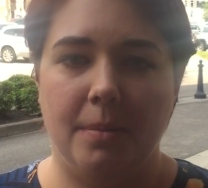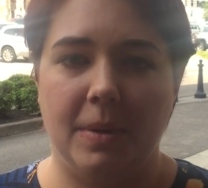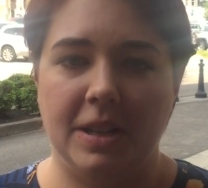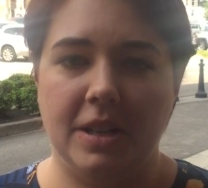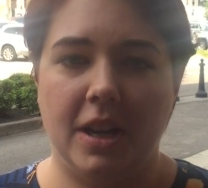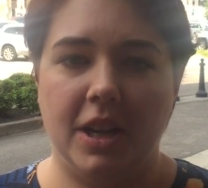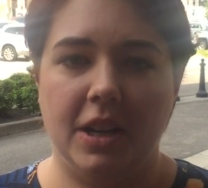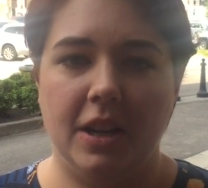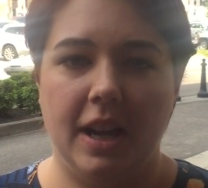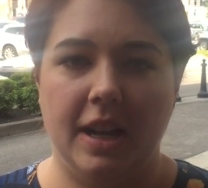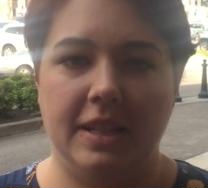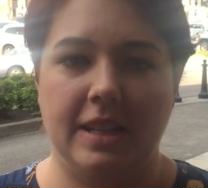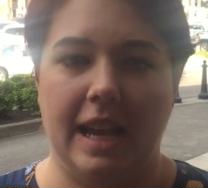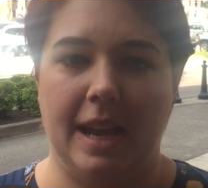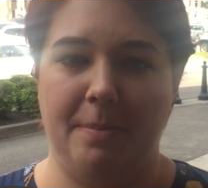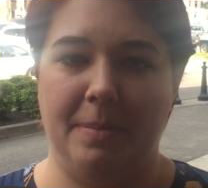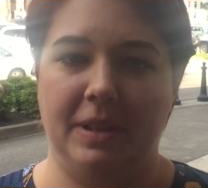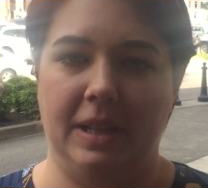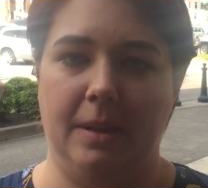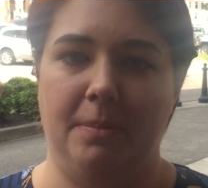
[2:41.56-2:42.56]
My daughter has
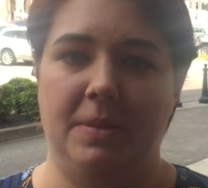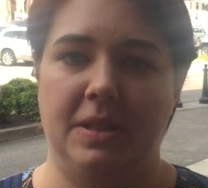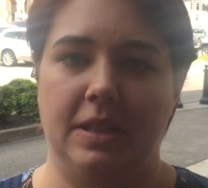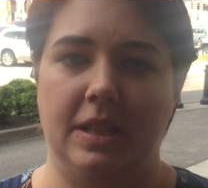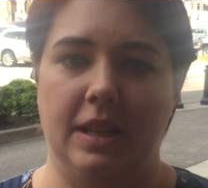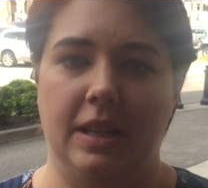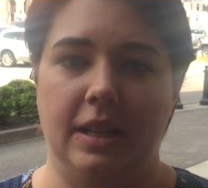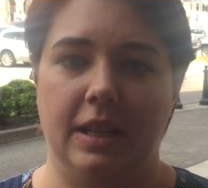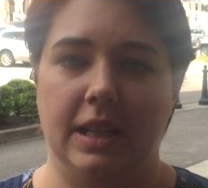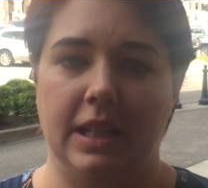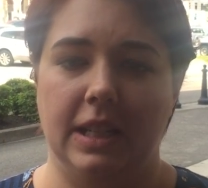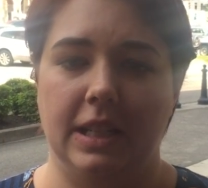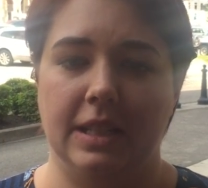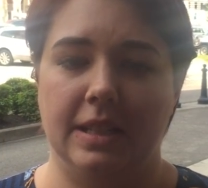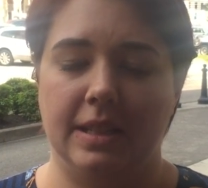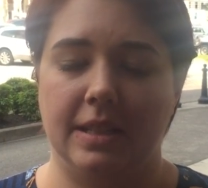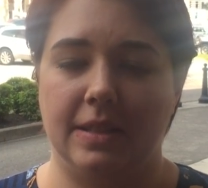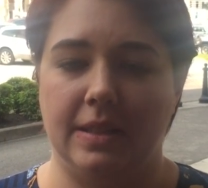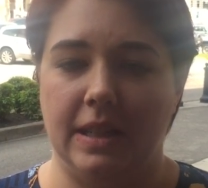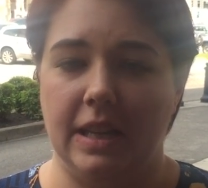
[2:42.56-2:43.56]
epilepsy and
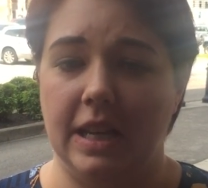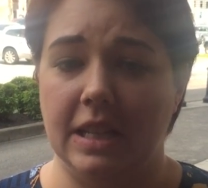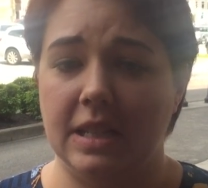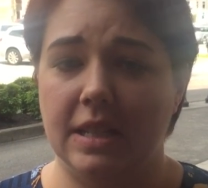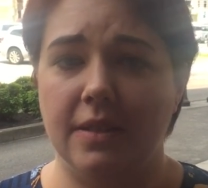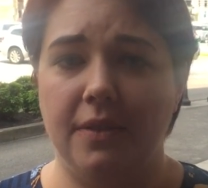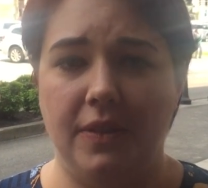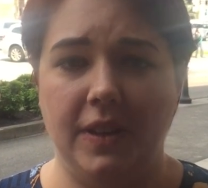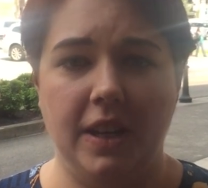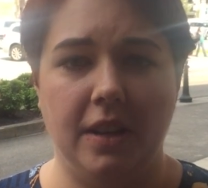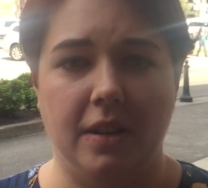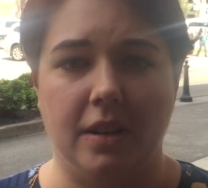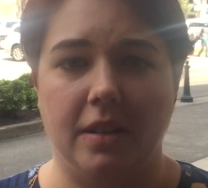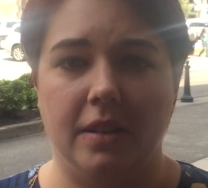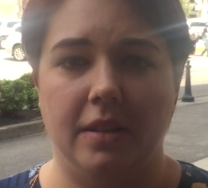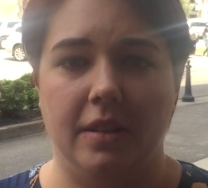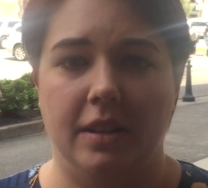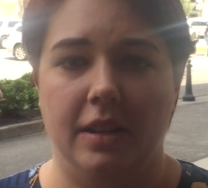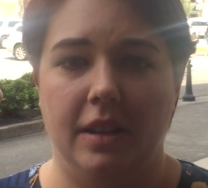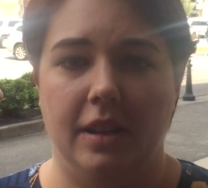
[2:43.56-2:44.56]
it's severe.